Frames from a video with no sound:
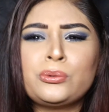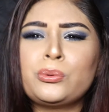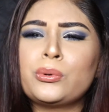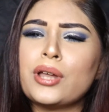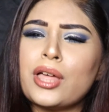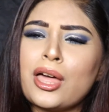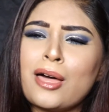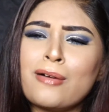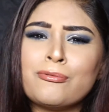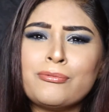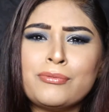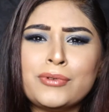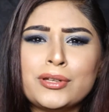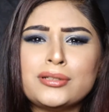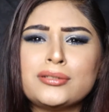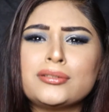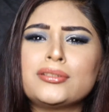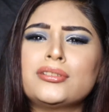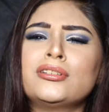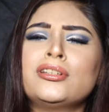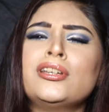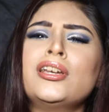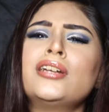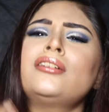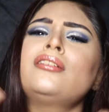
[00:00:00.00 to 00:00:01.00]
would have been
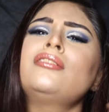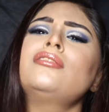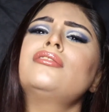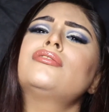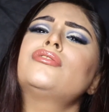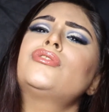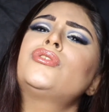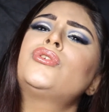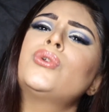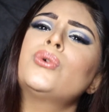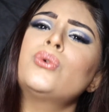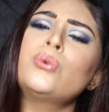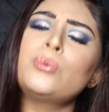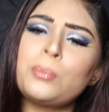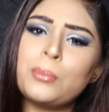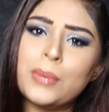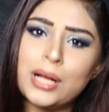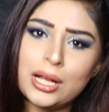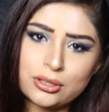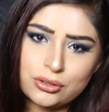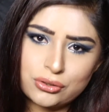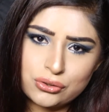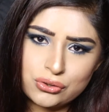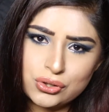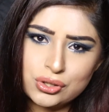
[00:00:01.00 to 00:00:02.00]
little too
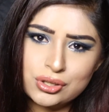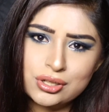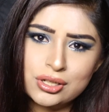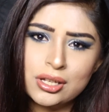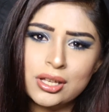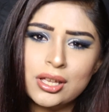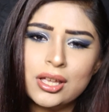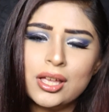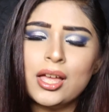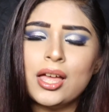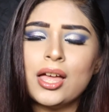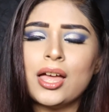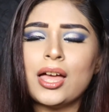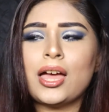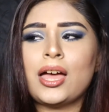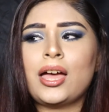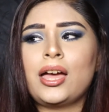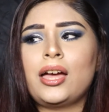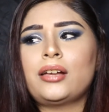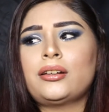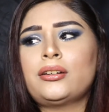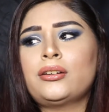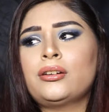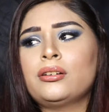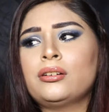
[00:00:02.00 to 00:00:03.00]
much,
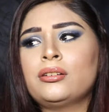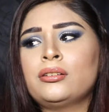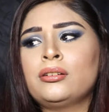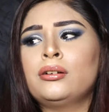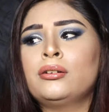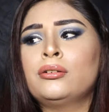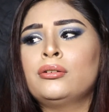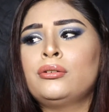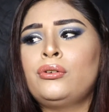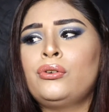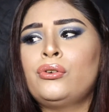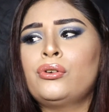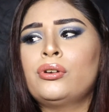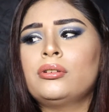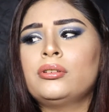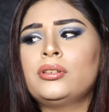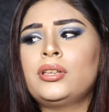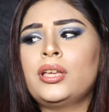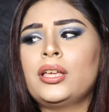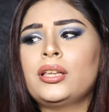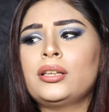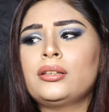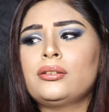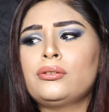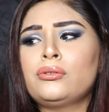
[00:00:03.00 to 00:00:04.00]
and
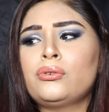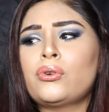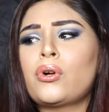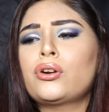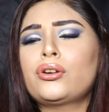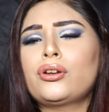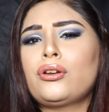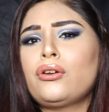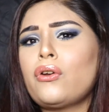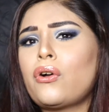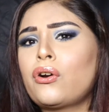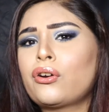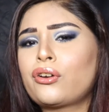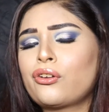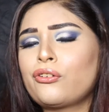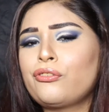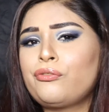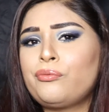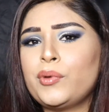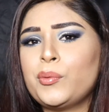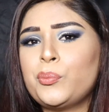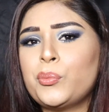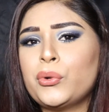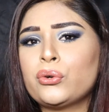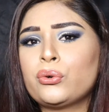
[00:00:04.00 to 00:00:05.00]
then not a lot of
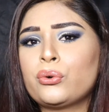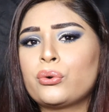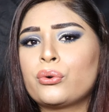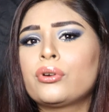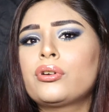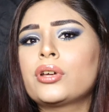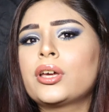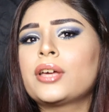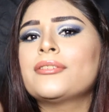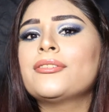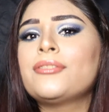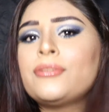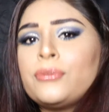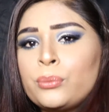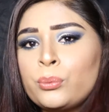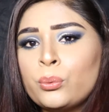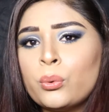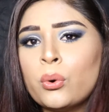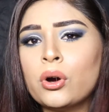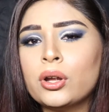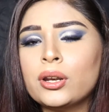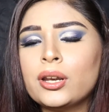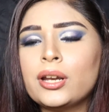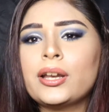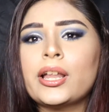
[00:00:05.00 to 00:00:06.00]
people could have
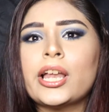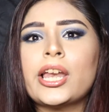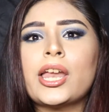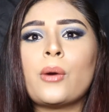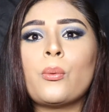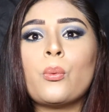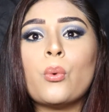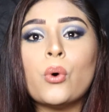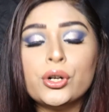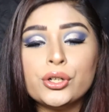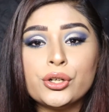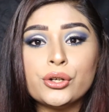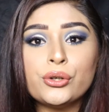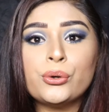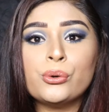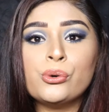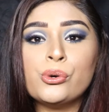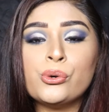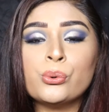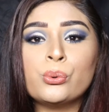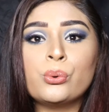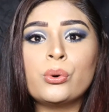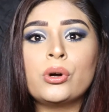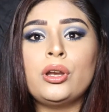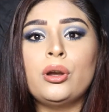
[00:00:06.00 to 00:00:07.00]
worn it, and I wanted to
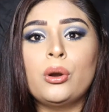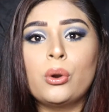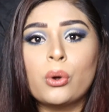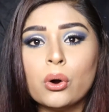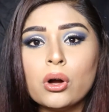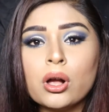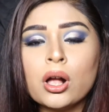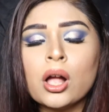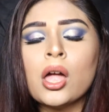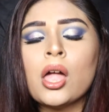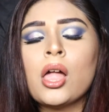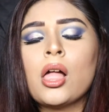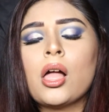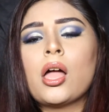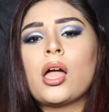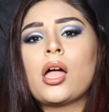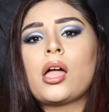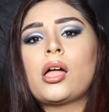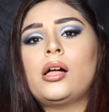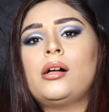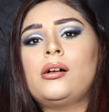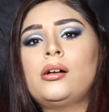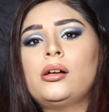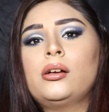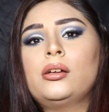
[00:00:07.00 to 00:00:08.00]
do a look
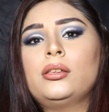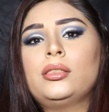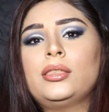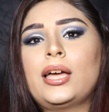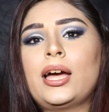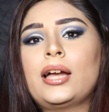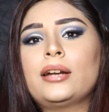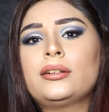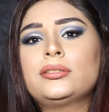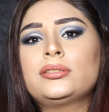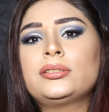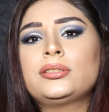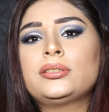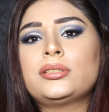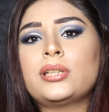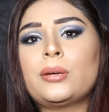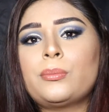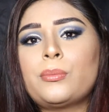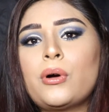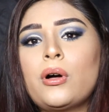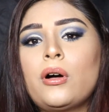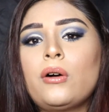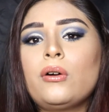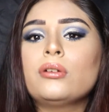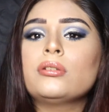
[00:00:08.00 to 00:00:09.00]
that
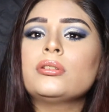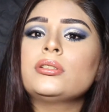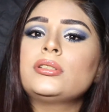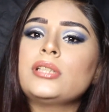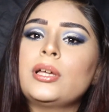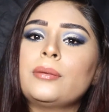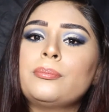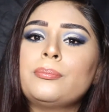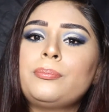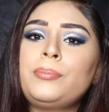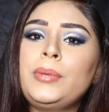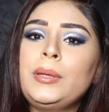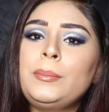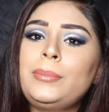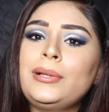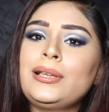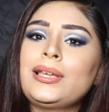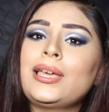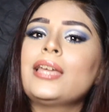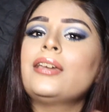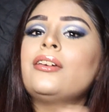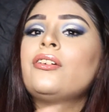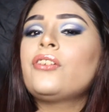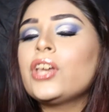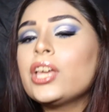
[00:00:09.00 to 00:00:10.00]
somehow some people
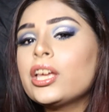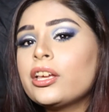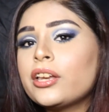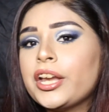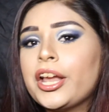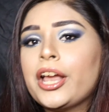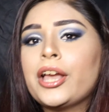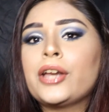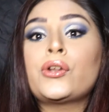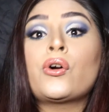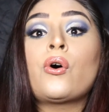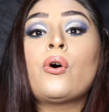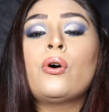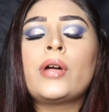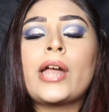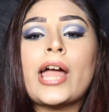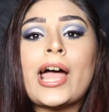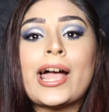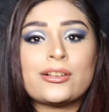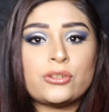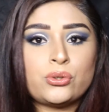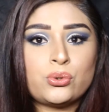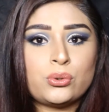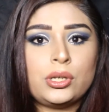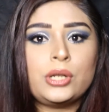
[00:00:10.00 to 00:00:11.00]
can recreate or
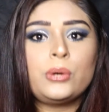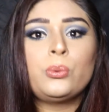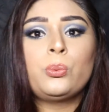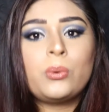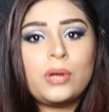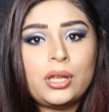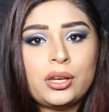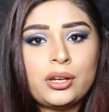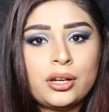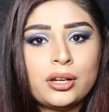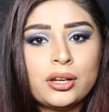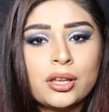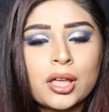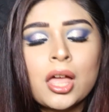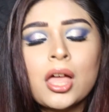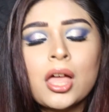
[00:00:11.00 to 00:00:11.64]
actually wear it